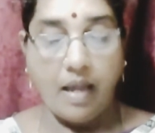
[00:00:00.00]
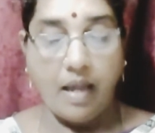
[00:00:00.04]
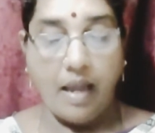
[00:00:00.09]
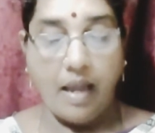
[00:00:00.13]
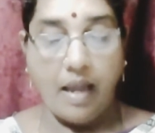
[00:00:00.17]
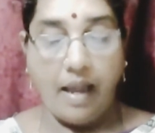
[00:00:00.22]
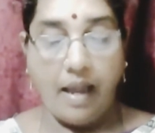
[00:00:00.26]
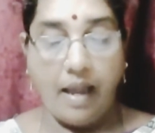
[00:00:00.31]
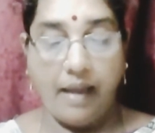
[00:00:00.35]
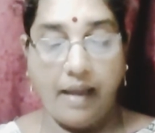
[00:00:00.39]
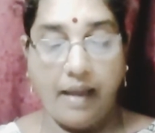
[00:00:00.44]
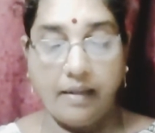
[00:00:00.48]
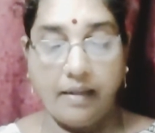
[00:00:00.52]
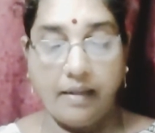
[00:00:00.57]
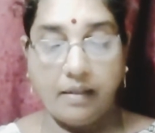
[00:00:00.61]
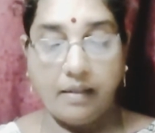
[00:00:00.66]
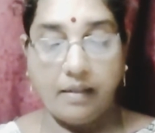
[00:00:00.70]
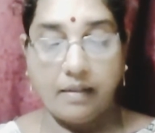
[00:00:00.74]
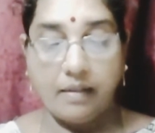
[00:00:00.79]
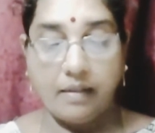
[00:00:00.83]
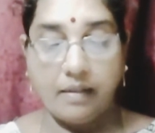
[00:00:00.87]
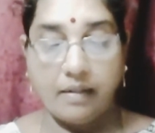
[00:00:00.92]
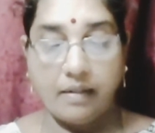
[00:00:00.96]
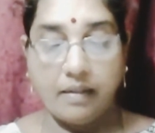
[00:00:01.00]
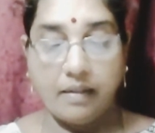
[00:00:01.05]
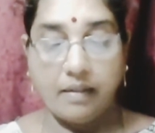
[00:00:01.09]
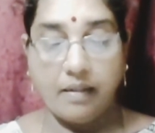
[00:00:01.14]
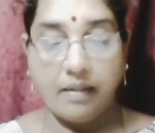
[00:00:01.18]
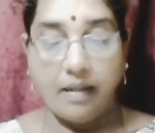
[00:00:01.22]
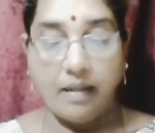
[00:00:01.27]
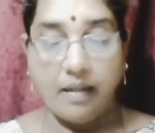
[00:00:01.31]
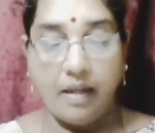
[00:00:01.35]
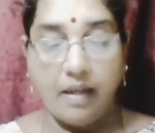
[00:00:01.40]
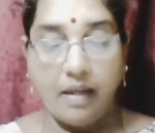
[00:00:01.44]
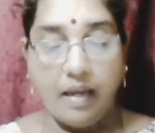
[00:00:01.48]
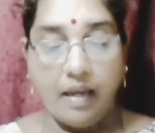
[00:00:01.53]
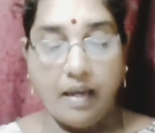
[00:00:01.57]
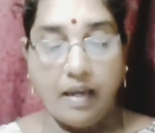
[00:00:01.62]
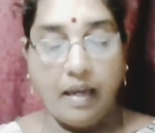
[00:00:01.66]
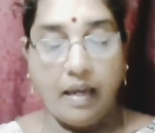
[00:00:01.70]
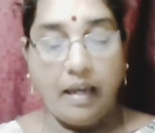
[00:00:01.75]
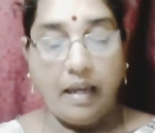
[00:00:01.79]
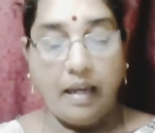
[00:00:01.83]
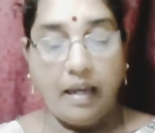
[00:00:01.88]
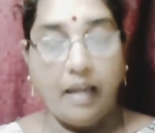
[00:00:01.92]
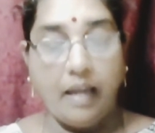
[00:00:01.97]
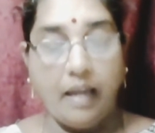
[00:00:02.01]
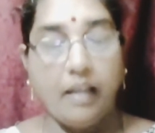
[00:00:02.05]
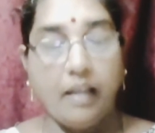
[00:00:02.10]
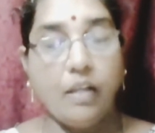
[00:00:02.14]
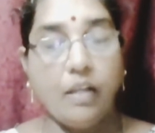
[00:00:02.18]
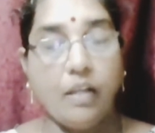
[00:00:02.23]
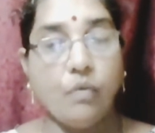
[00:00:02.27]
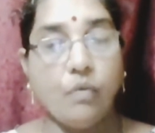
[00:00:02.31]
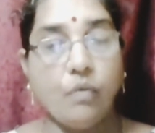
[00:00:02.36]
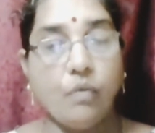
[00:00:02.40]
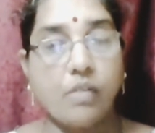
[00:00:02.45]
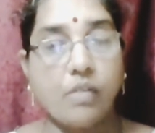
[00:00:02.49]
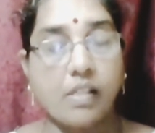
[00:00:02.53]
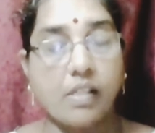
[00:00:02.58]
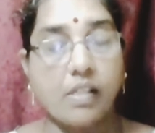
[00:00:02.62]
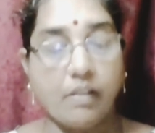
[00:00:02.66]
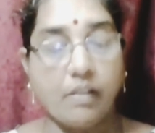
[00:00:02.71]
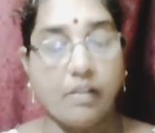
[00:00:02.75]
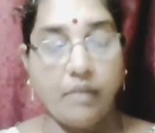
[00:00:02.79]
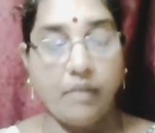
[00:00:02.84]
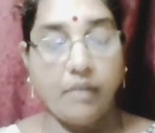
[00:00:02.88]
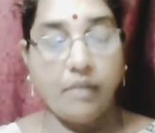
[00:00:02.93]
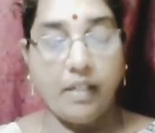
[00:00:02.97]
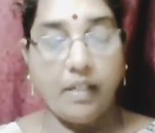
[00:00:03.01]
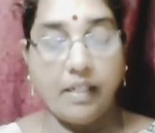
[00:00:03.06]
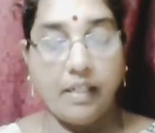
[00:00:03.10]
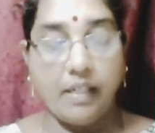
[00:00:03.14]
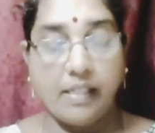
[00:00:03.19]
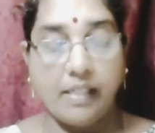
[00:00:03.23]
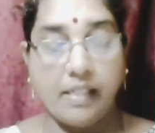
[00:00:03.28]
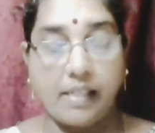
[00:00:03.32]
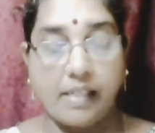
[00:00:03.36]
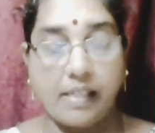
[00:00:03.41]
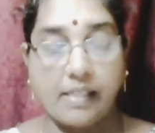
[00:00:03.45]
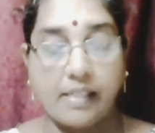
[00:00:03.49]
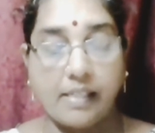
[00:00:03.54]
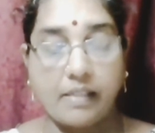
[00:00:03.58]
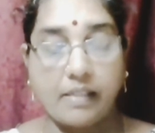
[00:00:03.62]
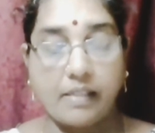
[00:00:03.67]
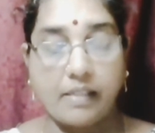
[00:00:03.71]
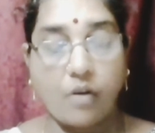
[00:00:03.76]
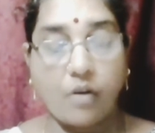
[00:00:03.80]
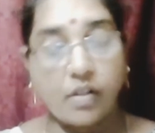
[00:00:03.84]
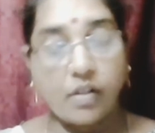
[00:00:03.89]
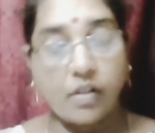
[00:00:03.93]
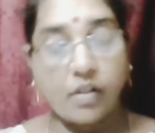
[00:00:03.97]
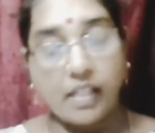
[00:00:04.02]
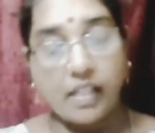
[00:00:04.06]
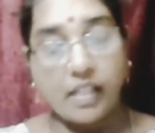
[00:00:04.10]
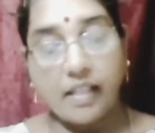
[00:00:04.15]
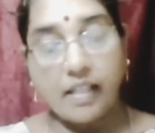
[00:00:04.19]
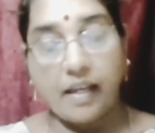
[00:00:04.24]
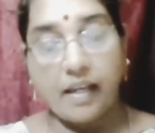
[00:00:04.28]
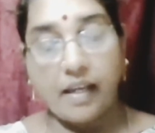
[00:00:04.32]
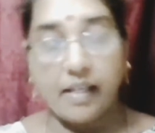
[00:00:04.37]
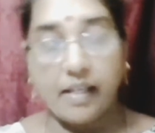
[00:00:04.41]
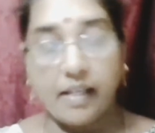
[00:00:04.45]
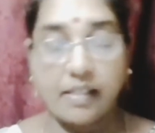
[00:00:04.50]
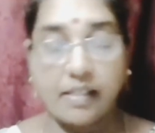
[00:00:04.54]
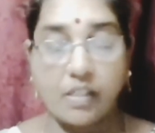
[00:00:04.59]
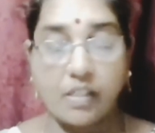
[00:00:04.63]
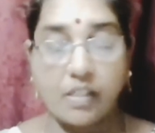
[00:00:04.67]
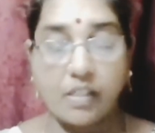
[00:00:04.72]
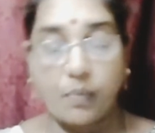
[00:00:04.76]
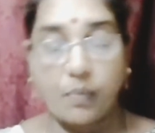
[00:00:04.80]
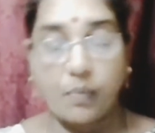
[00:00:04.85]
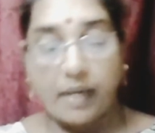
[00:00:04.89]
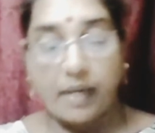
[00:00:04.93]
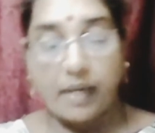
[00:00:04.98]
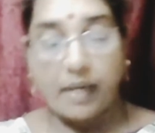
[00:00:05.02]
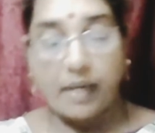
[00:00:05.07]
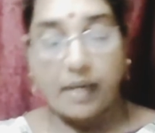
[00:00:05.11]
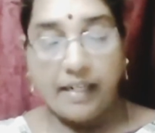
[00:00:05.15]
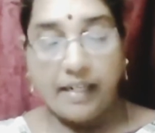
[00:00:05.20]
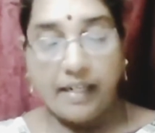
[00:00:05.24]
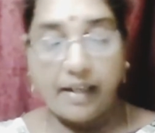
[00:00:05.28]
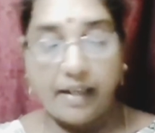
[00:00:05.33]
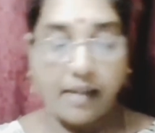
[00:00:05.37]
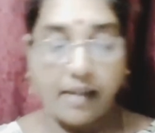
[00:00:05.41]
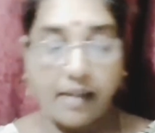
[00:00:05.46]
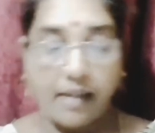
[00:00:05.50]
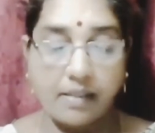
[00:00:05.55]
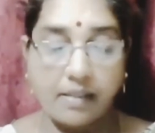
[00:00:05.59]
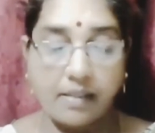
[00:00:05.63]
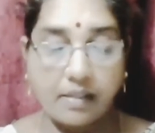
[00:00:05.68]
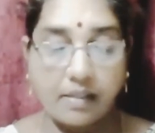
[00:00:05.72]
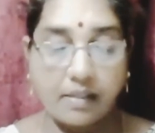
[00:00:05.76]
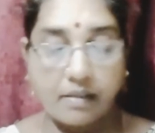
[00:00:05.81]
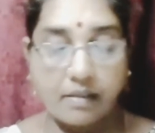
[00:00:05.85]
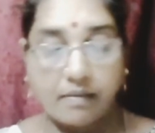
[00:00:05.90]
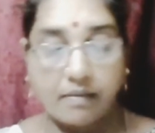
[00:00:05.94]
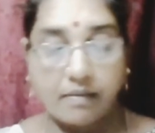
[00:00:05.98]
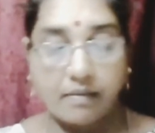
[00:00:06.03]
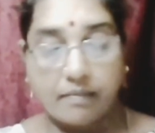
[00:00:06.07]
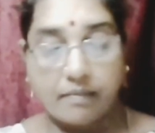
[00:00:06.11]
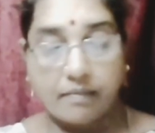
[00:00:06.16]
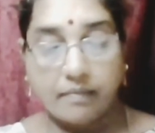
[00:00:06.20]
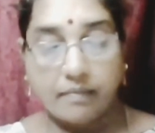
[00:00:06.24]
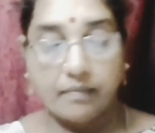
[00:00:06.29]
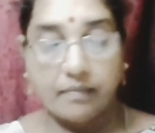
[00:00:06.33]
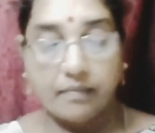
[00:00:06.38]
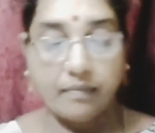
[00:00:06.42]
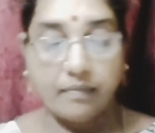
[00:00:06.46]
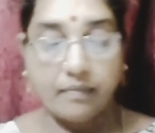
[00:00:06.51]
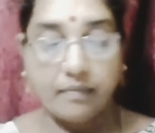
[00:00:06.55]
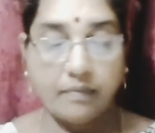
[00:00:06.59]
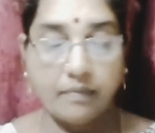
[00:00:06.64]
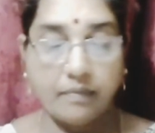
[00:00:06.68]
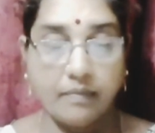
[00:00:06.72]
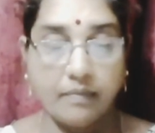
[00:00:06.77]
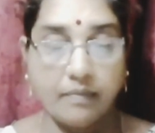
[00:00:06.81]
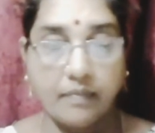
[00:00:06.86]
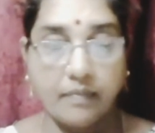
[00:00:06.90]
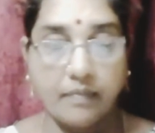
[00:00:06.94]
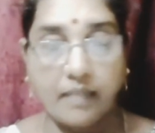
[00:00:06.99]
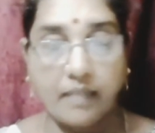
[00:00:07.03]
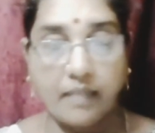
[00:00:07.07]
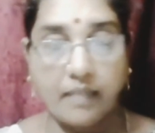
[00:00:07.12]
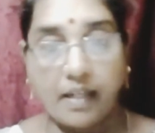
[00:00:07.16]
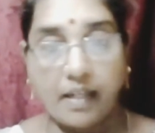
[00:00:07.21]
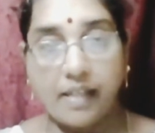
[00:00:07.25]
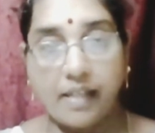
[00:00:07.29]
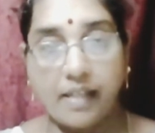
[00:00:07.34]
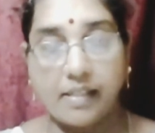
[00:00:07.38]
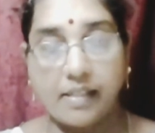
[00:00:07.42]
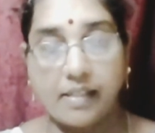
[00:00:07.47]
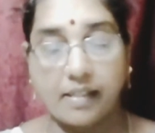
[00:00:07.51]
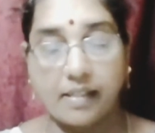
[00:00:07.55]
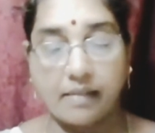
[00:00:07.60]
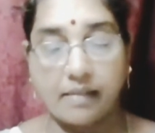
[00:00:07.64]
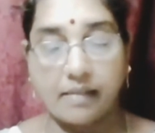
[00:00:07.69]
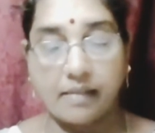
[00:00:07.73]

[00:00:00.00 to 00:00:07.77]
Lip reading: And he uses the word, he says, tossing their heads in sprightly dance. Their heads.